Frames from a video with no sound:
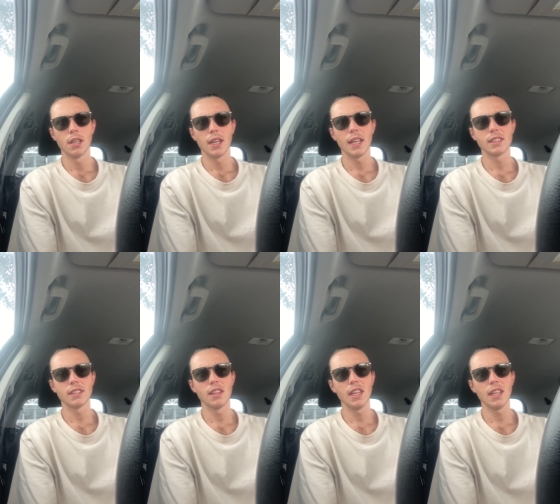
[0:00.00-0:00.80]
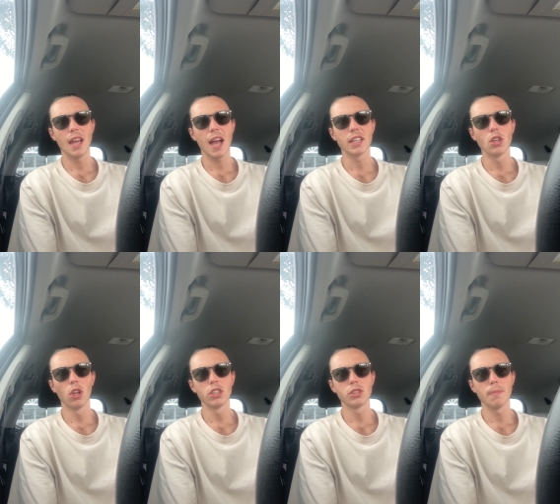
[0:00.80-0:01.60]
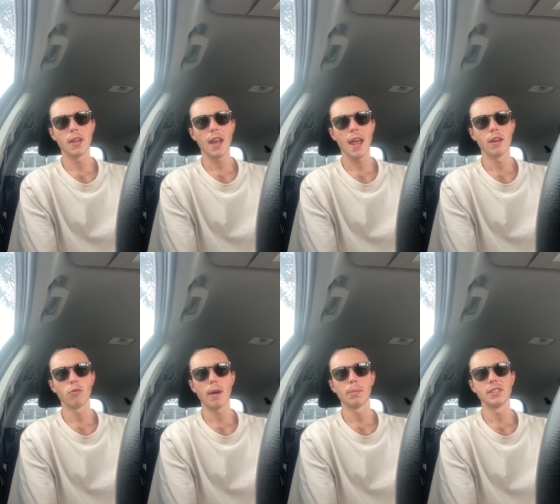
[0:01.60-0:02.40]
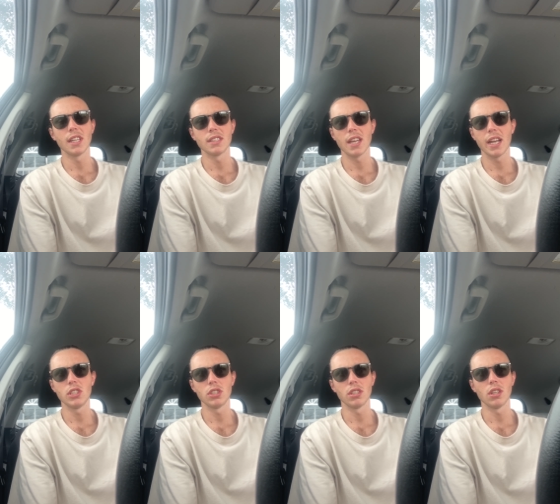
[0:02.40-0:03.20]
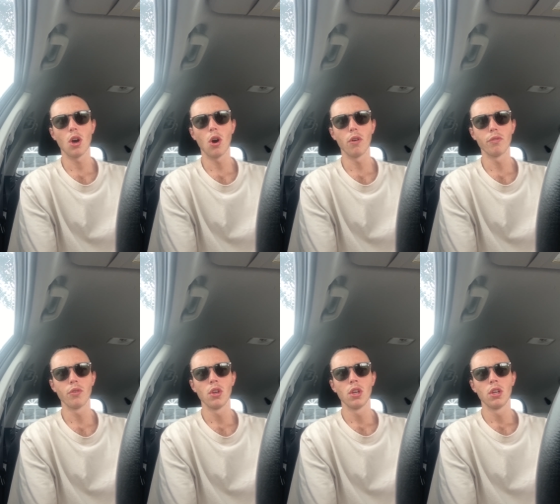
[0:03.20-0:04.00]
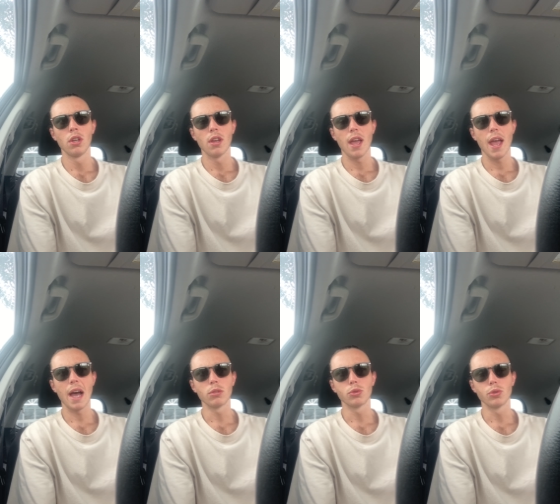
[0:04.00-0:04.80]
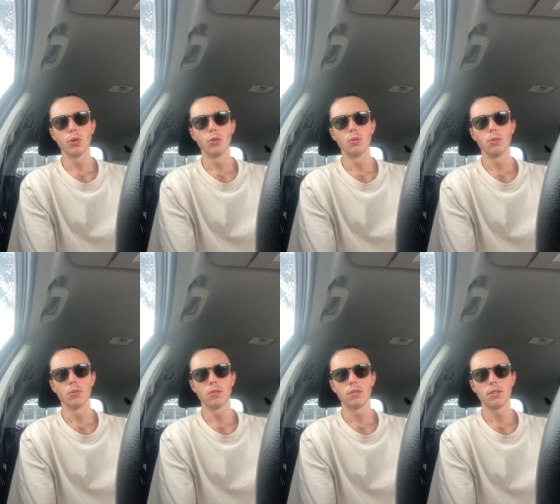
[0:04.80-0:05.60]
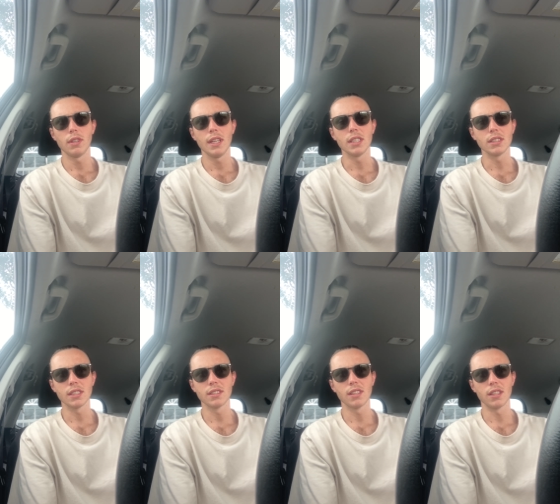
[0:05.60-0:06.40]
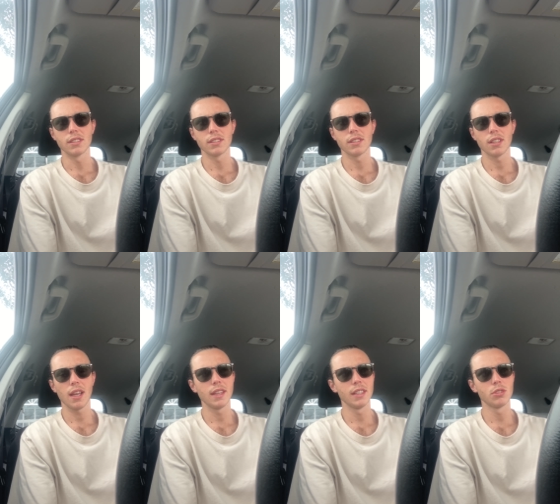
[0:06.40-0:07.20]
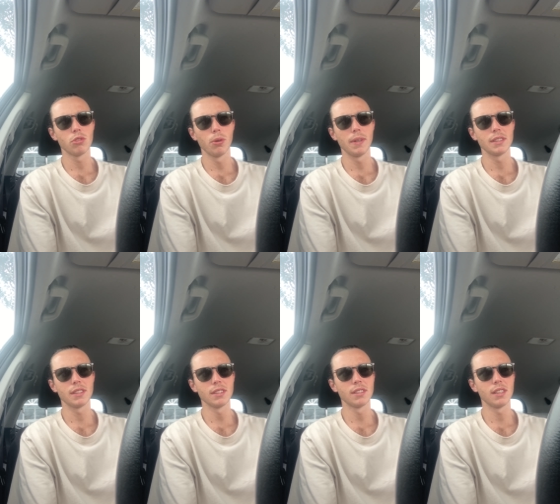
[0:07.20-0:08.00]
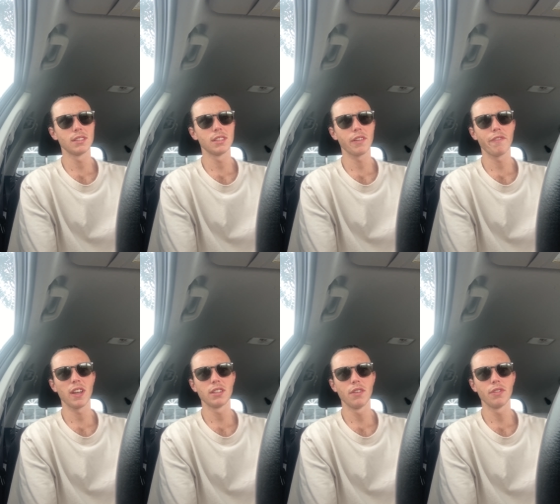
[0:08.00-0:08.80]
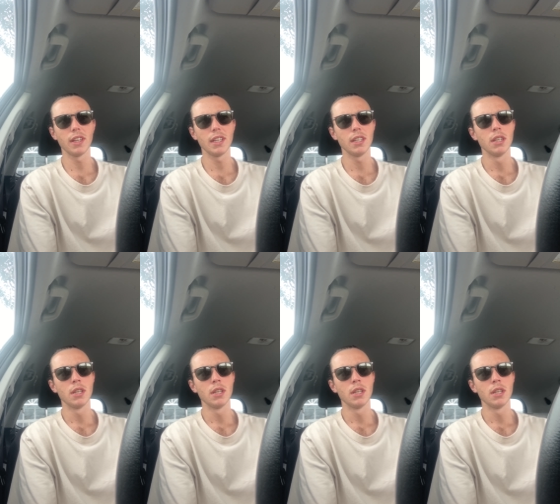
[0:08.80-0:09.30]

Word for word: It's the acknowledgement and representation of our true existence. And this true existence is effectively